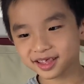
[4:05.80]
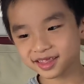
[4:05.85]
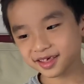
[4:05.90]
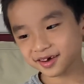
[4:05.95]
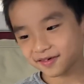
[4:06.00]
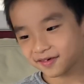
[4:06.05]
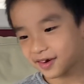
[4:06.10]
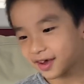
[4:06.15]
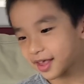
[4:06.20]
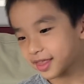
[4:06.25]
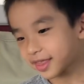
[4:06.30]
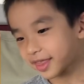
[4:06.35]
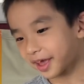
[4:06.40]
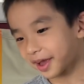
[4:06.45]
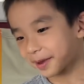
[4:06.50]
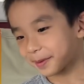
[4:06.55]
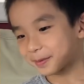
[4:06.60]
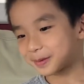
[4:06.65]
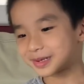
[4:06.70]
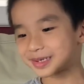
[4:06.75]
the one
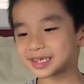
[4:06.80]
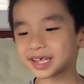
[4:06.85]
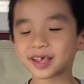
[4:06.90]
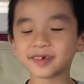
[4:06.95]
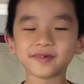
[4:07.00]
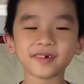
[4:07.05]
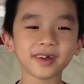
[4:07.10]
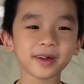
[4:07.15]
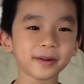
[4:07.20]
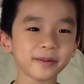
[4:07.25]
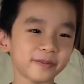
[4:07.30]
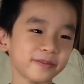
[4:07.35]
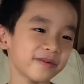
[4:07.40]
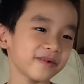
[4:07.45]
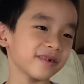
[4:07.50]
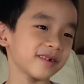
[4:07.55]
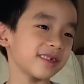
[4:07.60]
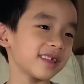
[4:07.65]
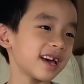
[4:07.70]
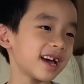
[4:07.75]
that I'm saving
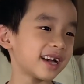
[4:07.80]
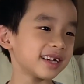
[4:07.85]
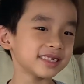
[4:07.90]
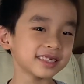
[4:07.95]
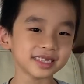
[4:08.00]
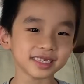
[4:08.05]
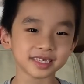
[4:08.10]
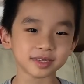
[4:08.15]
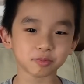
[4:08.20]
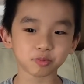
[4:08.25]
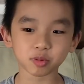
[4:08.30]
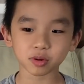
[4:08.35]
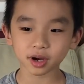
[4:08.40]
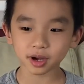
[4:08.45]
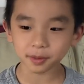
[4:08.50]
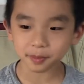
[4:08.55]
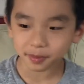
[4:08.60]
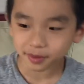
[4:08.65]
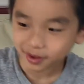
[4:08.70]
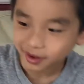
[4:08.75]
for last is
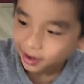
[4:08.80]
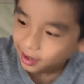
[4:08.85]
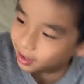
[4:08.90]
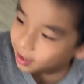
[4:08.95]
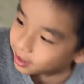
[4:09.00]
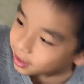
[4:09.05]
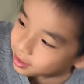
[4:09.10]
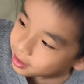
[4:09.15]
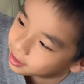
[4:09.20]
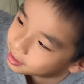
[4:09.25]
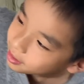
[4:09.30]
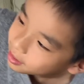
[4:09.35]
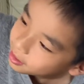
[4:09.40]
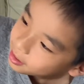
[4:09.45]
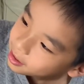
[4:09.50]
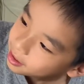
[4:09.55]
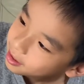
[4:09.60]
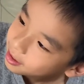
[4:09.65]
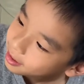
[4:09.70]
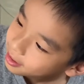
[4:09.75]
probably
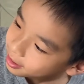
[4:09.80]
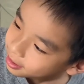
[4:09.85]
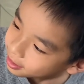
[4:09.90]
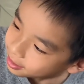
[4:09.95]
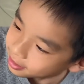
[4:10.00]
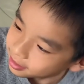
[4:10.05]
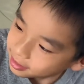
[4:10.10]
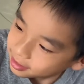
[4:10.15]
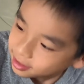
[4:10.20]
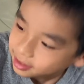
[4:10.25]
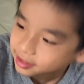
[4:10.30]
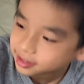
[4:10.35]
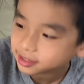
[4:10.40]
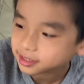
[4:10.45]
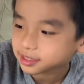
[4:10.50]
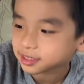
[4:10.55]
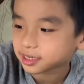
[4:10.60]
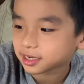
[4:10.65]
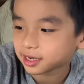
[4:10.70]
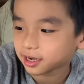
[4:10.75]
the,
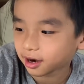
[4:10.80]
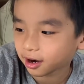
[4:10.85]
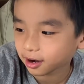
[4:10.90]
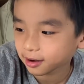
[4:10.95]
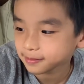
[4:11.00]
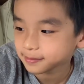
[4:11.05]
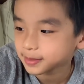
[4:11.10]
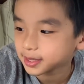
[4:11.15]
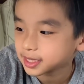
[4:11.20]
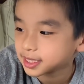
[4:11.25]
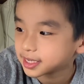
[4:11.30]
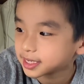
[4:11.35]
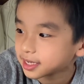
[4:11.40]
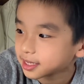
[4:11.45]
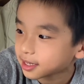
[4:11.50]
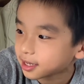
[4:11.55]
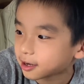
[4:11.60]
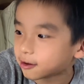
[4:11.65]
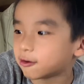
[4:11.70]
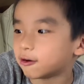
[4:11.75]
let's see,
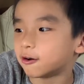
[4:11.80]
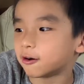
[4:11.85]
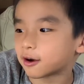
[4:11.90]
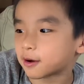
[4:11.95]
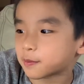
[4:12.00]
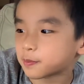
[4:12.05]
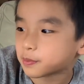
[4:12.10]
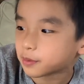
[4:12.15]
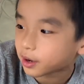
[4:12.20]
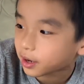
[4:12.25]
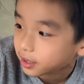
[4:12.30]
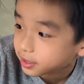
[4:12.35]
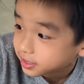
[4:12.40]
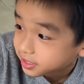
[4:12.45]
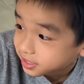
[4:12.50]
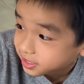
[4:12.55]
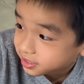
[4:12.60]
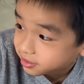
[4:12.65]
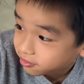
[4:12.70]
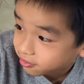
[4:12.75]
armadillo or
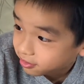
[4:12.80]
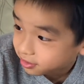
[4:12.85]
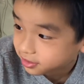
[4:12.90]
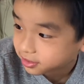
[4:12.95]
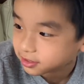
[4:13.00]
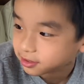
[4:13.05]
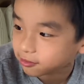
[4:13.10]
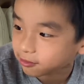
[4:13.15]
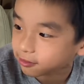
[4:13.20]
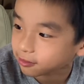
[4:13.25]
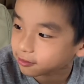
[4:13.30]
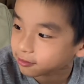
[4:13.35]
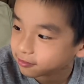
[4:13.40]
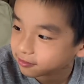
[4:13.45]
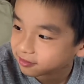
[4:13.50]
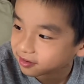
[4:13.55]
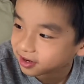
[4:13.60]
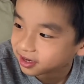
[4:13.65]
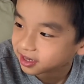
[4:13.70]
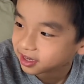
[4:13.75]
brontosaurus or
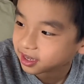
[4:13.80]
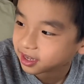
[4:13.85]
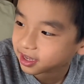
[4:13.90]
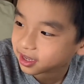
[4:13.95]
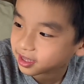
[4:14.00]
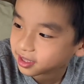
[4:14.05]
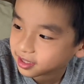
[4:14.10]
cricket.